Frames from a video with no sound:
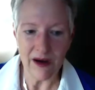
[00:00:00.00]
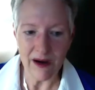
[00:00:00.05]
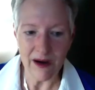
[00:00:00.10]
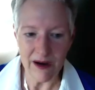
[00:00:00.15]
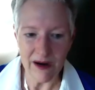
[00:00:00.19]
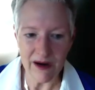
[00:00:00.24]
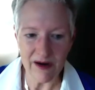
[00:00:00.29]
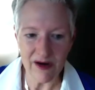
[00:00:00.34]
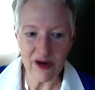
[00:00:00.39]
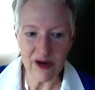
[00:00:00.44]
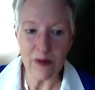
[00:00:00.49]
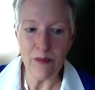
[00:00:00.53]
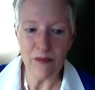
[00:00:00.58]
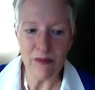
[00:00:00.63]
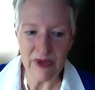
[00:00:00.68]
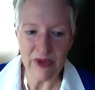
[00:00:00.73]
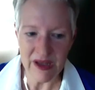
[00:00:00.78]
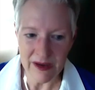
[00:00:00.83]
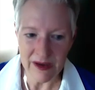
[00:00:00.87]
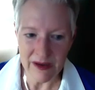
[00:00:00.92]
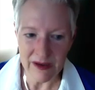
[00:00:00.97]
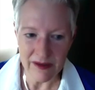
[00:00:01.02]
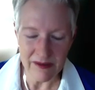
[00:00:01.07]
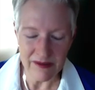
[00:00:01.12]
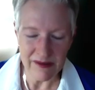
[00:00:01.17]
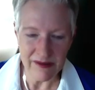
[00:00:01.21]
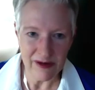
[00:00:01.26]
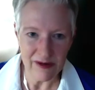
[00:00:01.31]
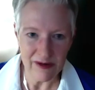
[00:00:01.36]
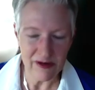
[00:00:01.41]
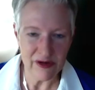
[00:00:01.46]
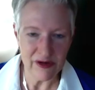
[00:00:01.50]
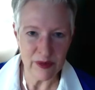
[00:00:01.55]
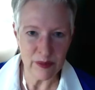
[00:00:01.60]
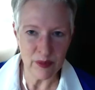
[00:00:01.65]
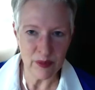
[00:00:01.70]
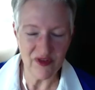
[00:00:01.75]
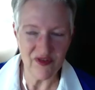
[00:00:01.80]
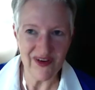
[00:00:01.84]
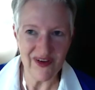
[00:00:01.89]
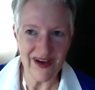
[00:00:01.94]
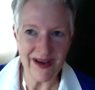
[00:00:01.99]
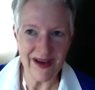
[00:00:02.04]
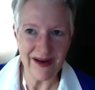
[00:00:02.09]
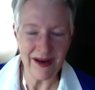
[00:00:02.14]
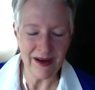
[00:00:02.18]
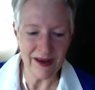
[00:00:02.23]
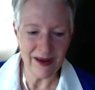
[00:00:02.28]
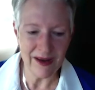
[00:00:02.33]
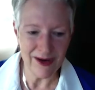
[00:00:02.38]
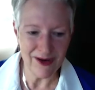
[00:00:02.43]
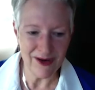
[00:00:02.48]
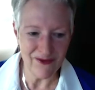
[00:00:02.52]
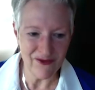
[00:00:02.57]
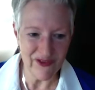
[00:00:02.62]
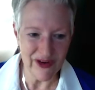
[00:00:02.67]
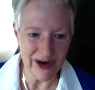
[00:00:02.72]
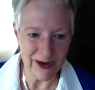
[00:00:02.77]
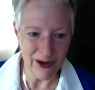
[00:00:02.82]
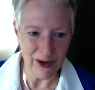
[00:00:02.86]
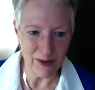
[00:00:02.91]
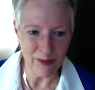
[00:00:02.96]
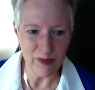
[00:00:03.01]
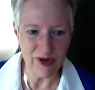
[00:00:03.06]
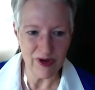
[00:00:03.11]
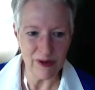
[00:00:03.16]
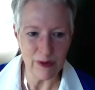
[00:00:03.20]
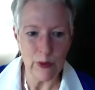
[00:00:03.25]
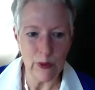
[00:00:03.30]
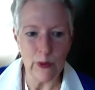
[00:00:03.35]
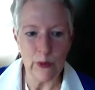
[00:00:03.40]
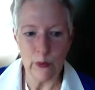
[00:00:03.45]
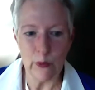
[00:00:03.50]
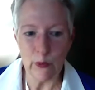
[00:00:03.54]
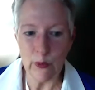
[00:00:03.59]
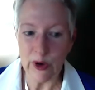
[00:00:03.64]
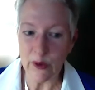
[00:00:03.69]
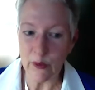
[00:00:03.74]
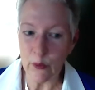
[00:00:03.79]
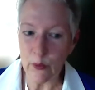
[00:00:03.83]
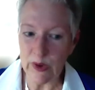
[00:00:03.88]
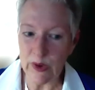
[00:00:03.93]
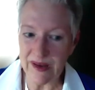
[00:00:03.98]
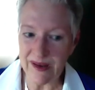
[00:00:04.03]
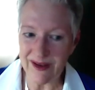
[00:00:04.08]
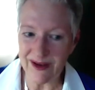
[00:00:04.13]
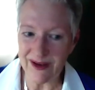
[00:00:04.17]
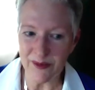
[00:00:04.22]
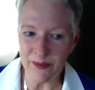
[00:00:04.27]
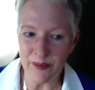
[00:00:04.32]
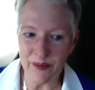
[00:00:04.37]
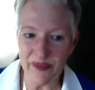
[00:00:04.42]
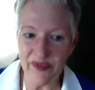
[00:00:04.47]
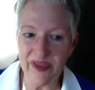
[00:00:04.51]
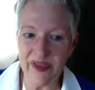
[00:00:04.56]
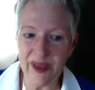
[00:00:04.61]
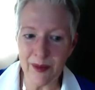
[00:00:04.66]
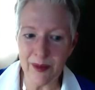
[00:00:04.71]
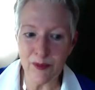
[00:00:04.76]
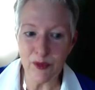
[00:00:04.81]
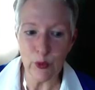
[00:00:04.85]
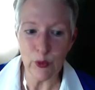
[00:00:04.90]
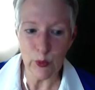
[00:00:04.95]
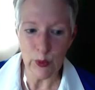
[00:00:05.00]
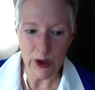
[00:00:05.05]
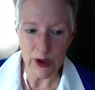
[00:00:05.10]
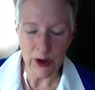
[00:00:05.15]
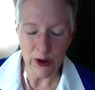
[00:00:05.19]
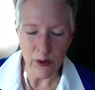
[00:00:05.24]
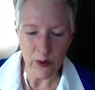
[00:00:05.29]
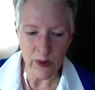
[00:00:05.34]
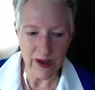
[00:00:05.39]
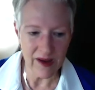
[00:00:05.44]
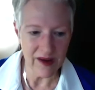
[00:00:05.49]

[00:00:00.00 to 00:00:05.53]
are committed to providing an environment where we help them grow